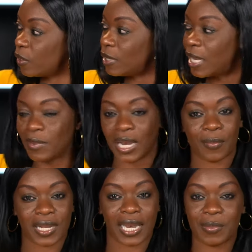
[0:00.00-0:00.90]
let me let
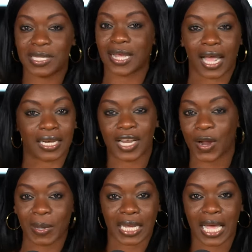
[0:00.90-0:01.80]
me let me start there
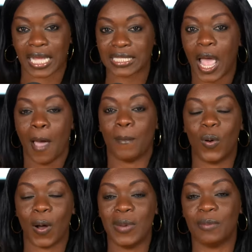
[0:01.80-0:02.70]
because
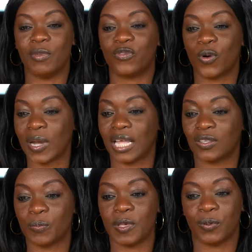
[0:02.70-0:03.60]
before we get to
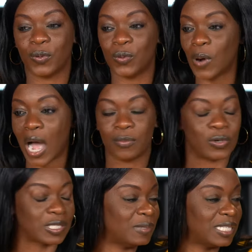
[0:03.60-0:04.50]
people who
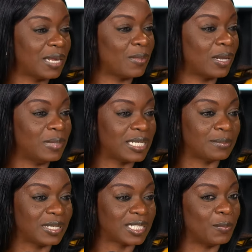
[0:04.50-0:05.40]
almost missed them miss,
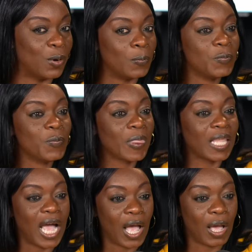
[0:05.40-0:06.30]
miss the board.
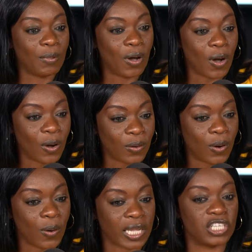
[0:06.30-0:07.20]
Um or,
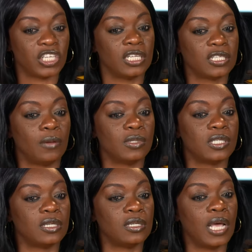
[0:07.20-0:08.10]
or Kishane
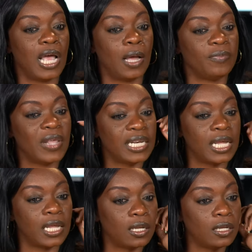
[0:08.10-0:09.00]
Thompson, um,
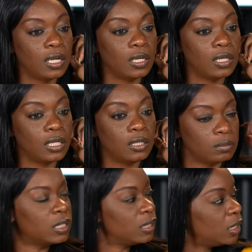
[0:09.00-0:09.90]
Daniel,
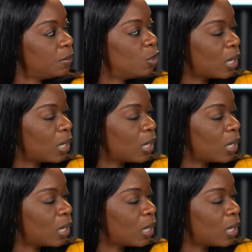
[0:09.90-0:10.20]
him look